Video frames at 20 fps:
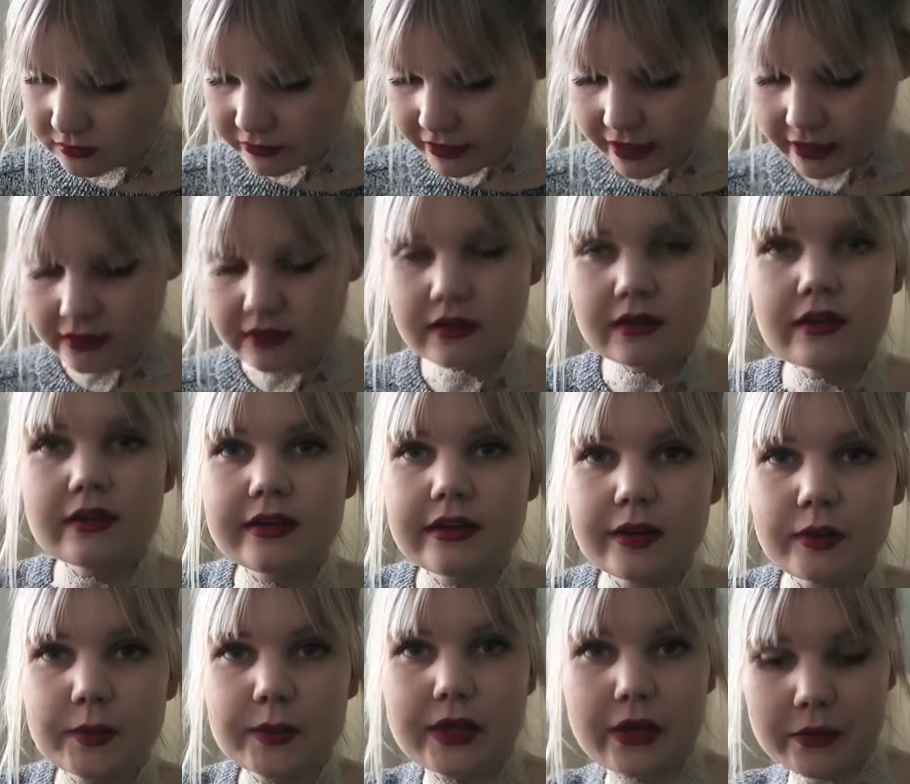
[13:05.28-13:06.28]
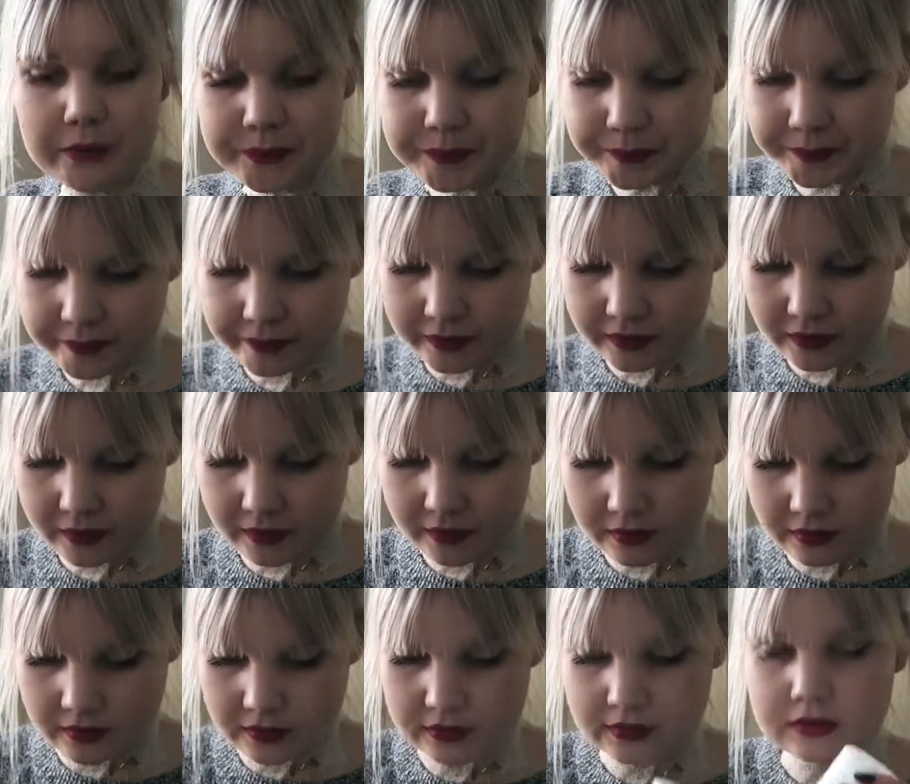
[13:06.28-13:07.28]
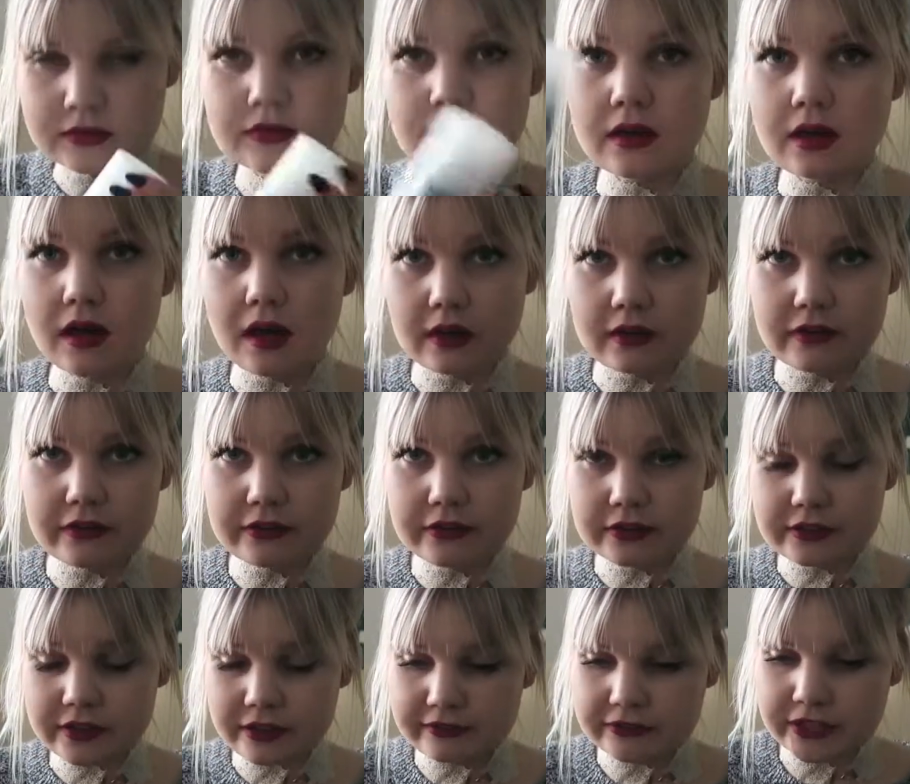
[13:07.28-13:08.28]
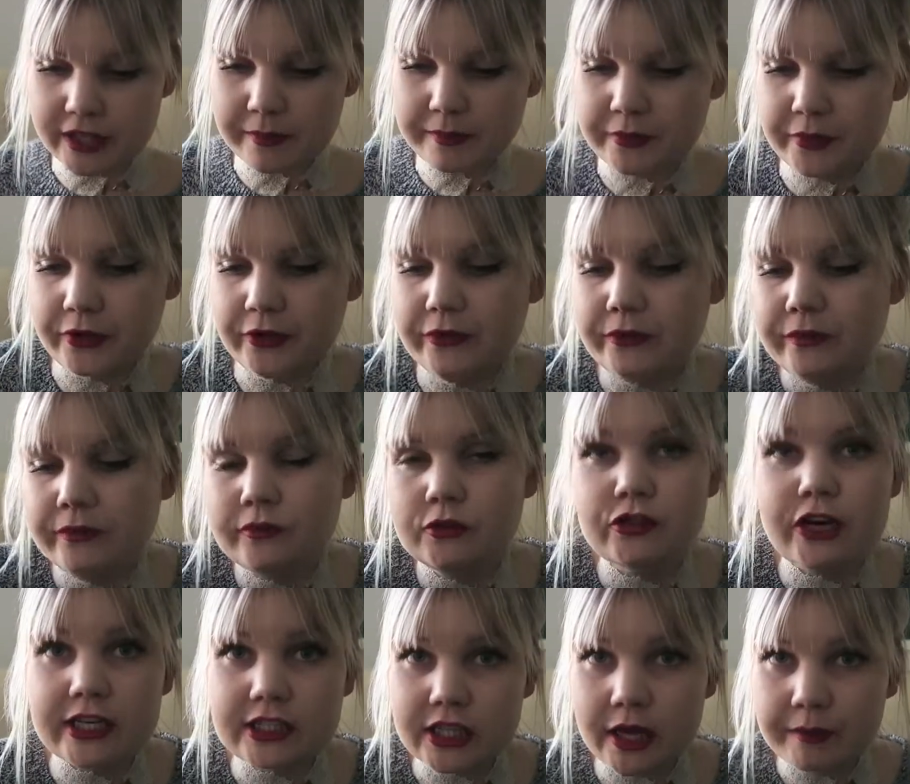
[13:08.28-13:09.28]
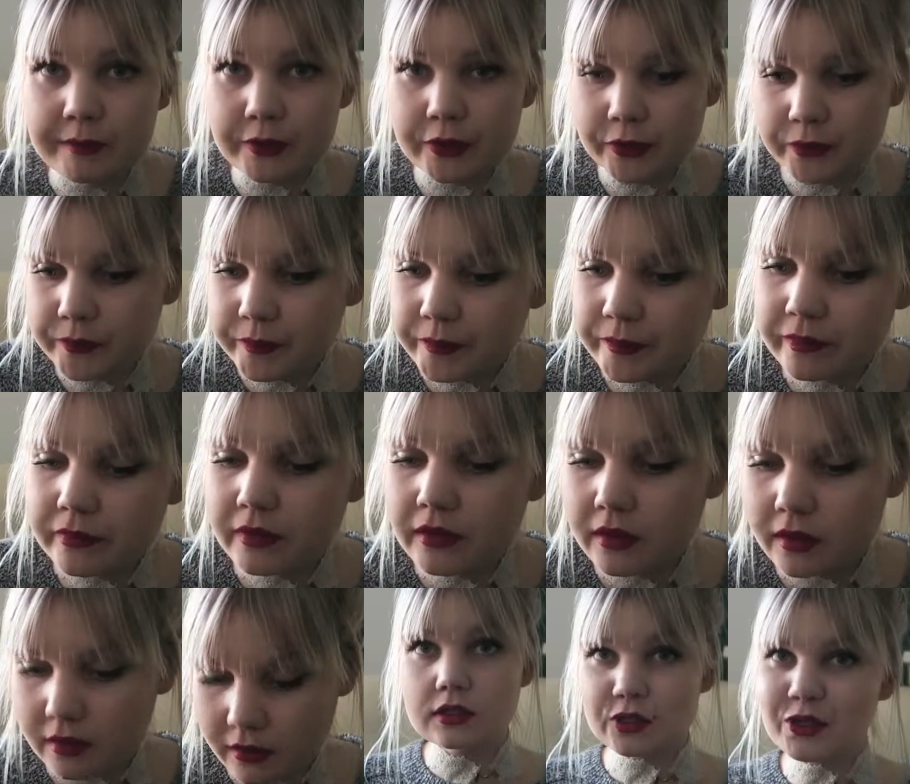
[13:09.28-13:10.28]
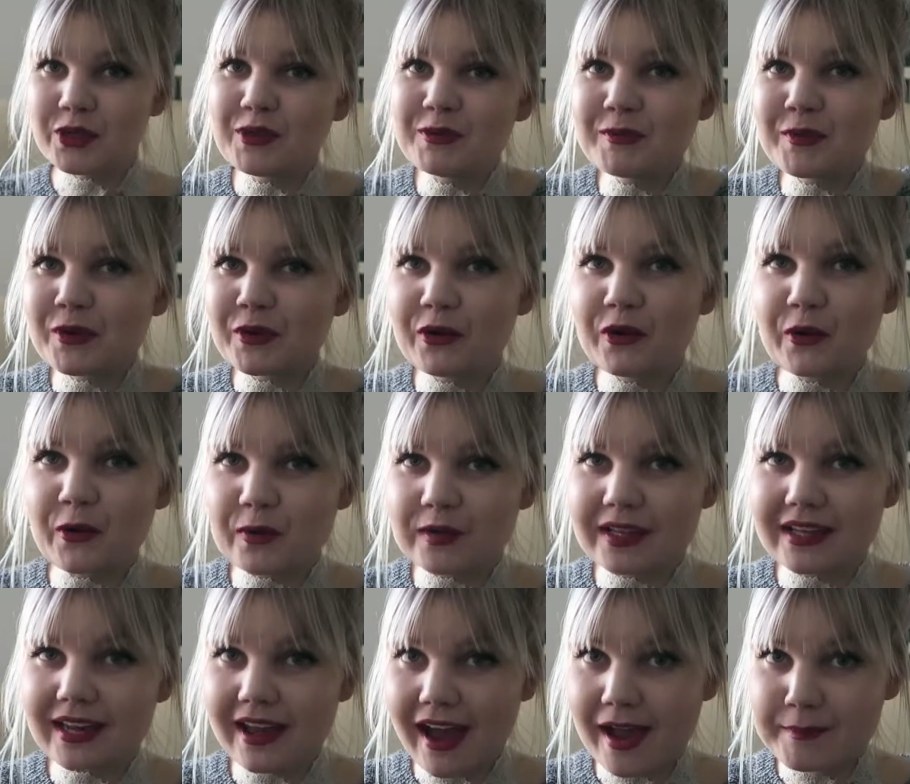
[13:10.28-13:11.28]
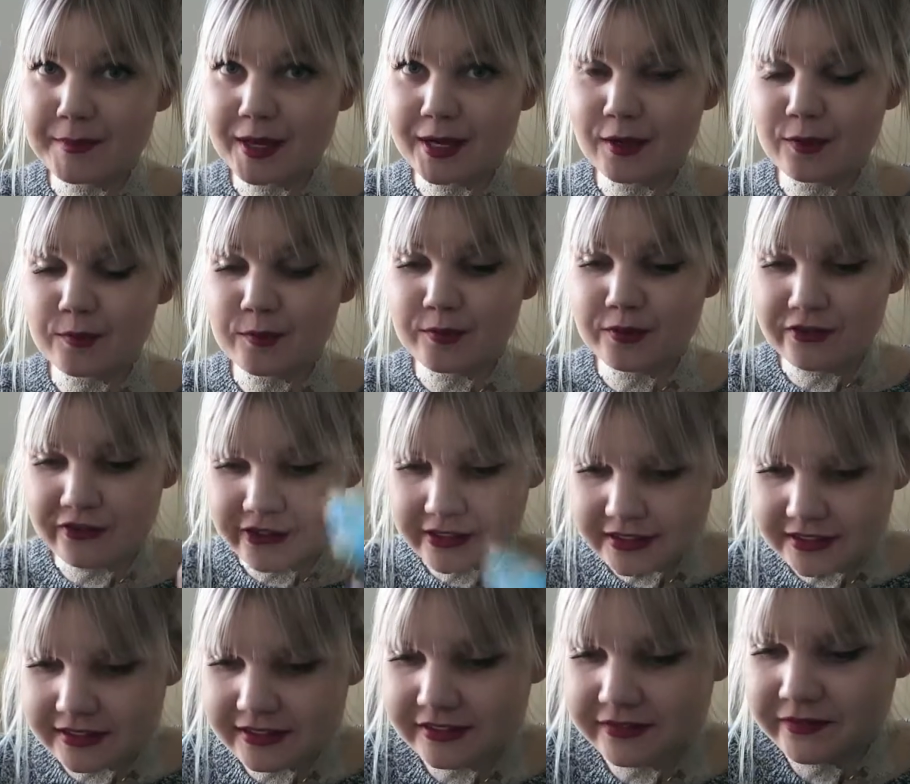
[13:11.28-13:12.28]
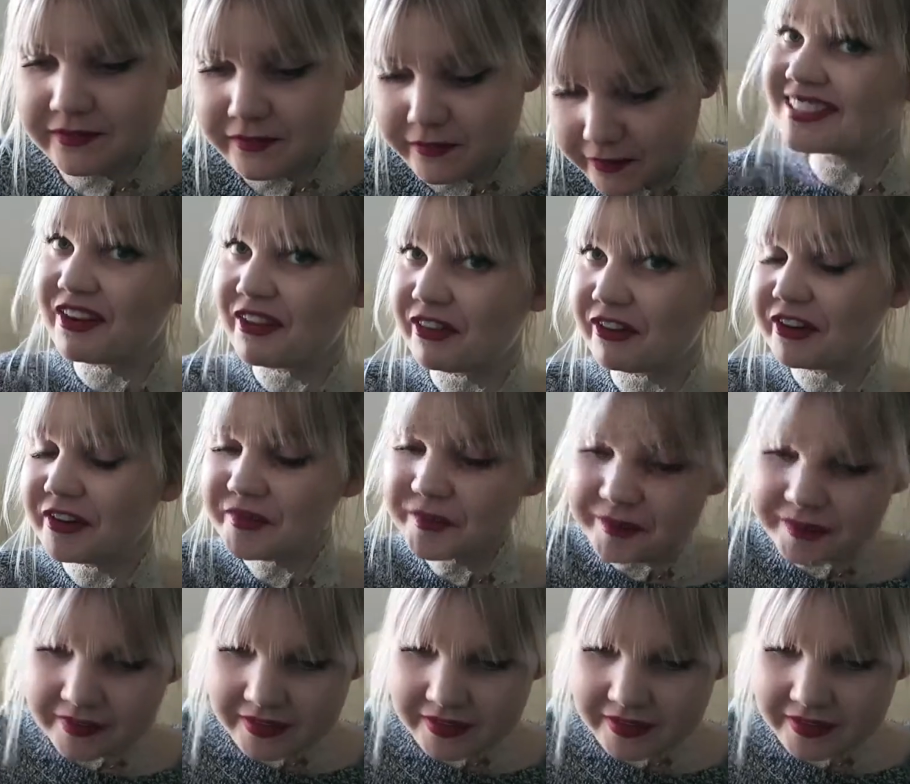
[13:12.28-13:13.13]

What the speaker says: Right, here we go. Another Dove shampoo, dry shampoo. 2 more Olay eye makeup removers. Another.